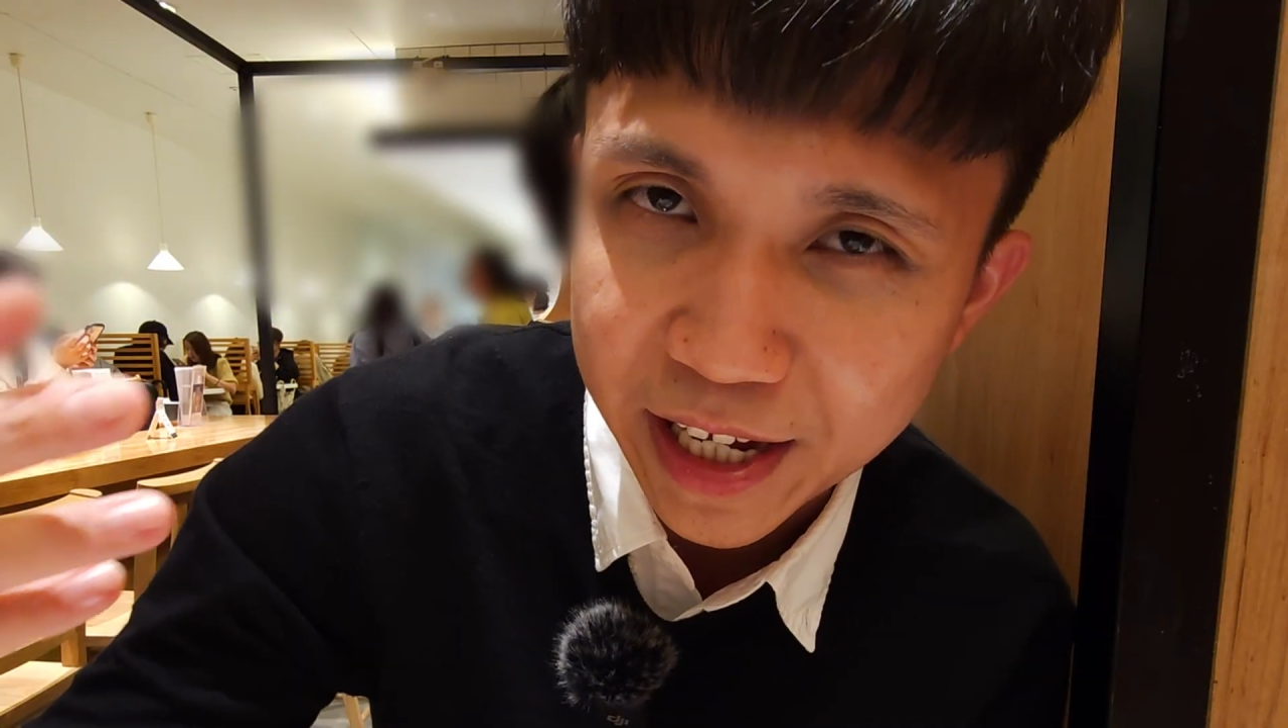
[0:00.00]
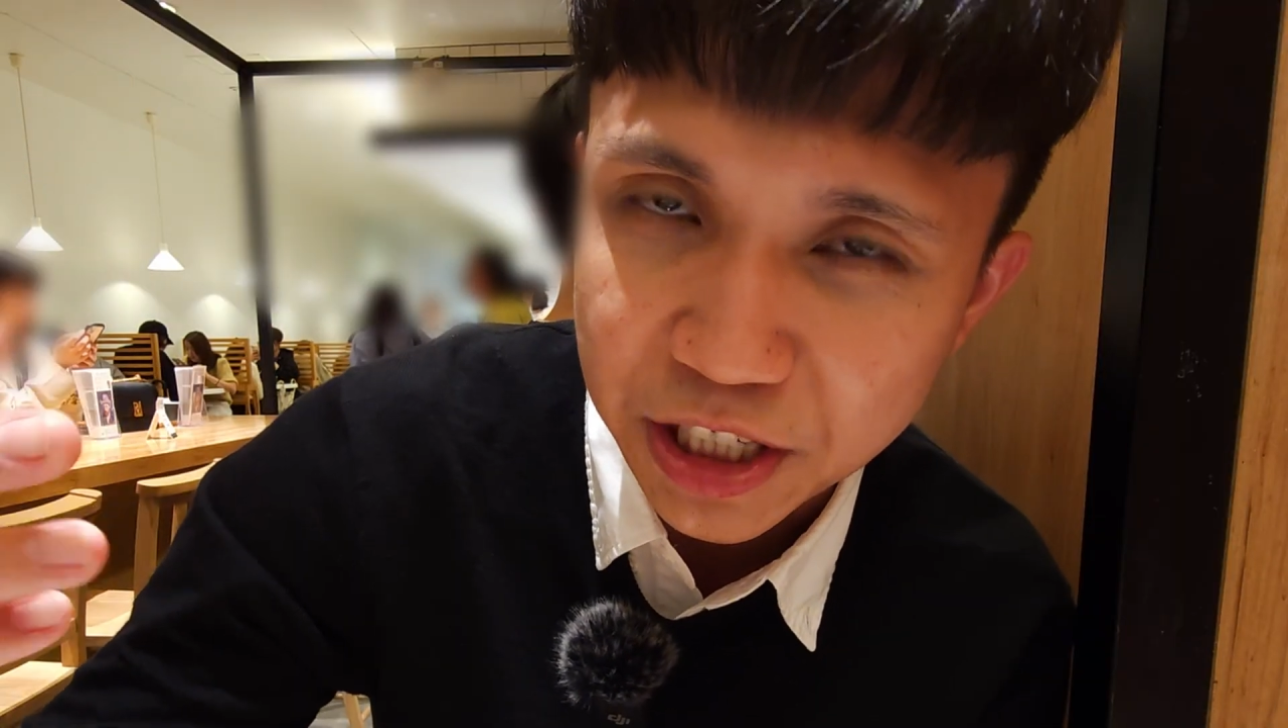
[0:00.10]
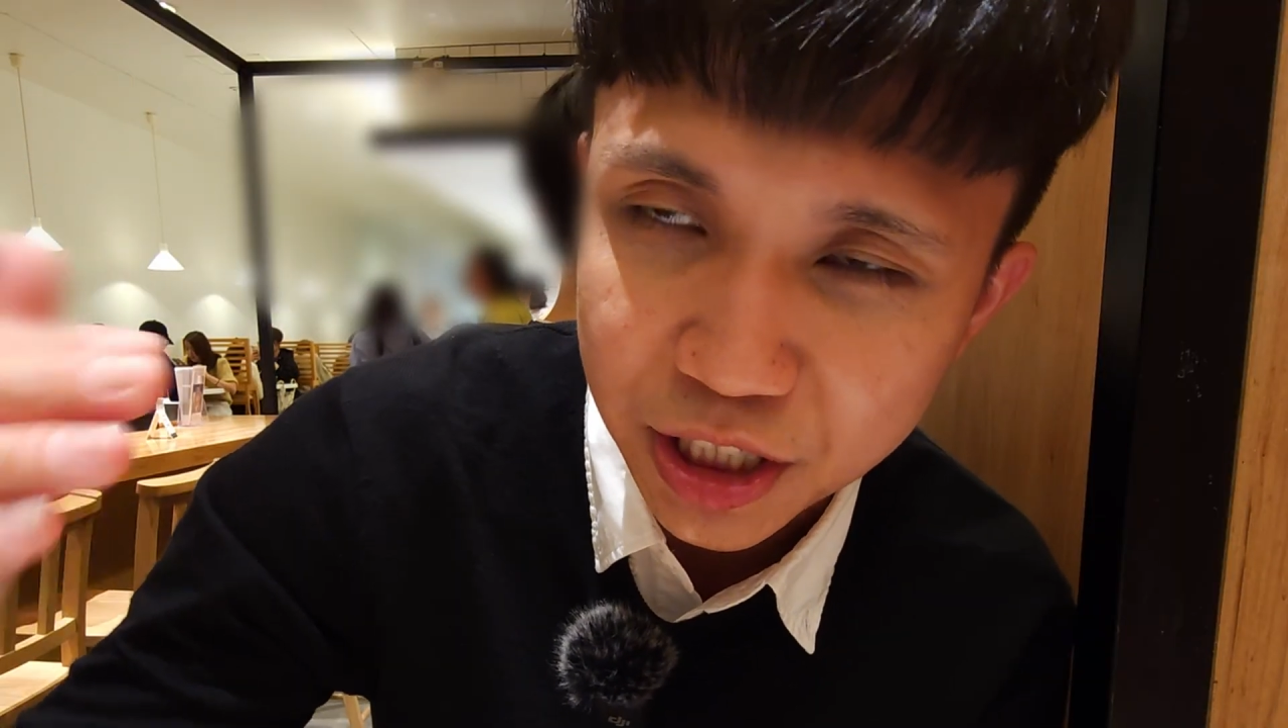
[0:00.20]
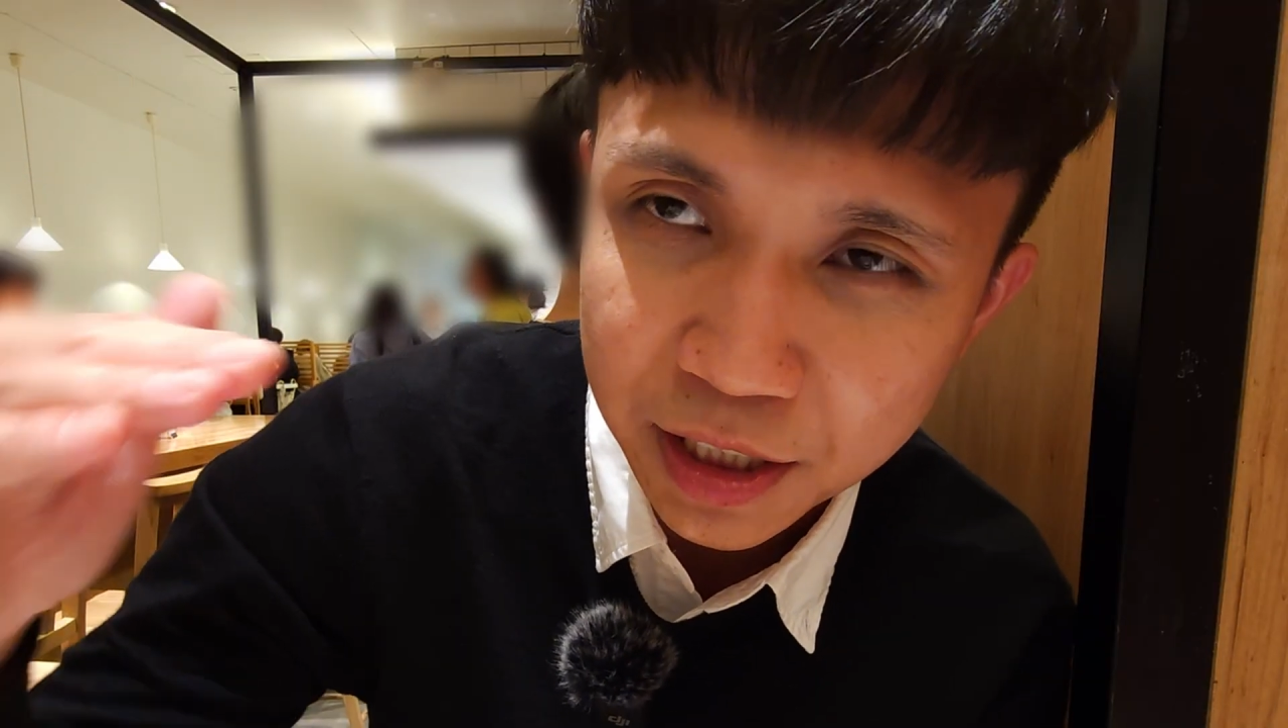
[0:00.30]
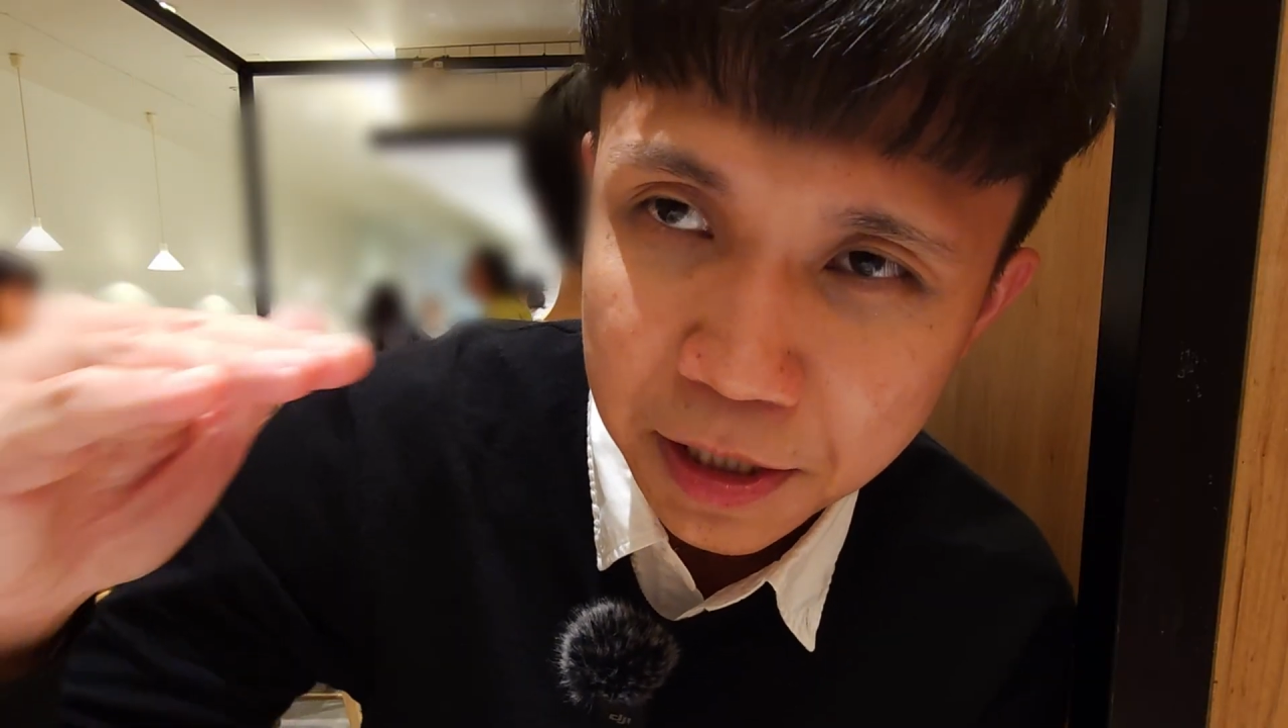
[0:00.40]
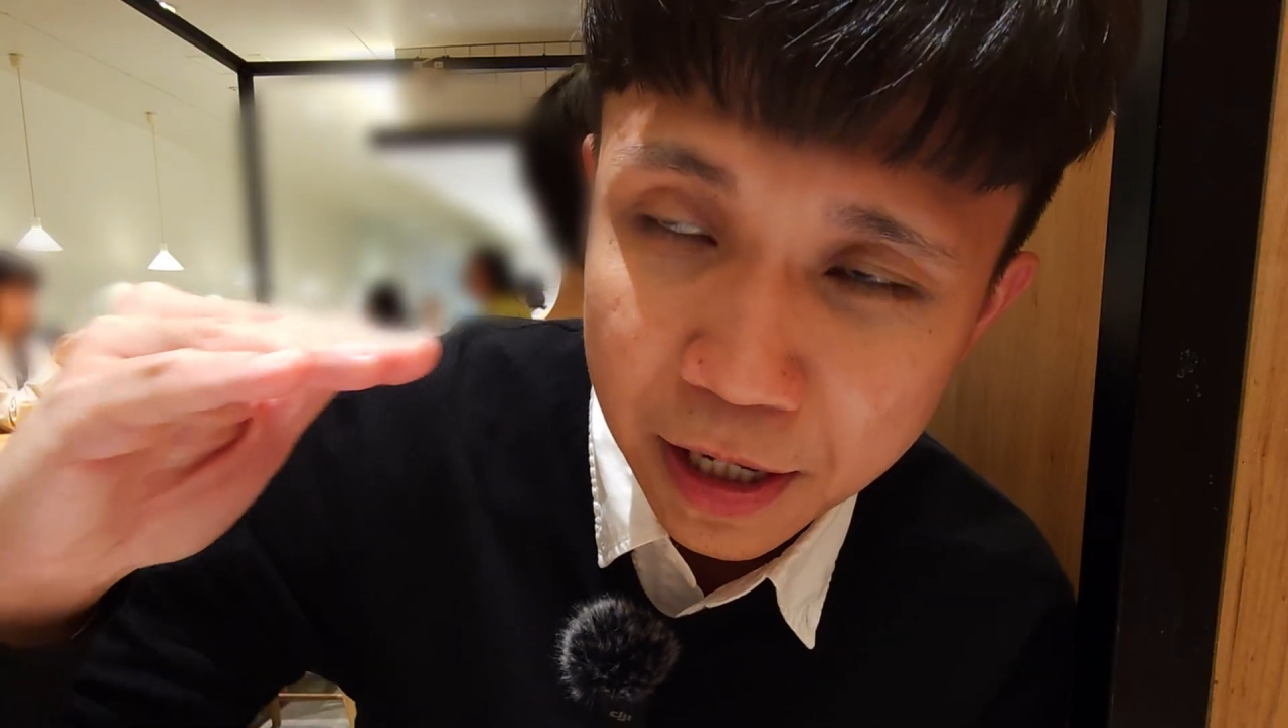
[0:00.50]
actually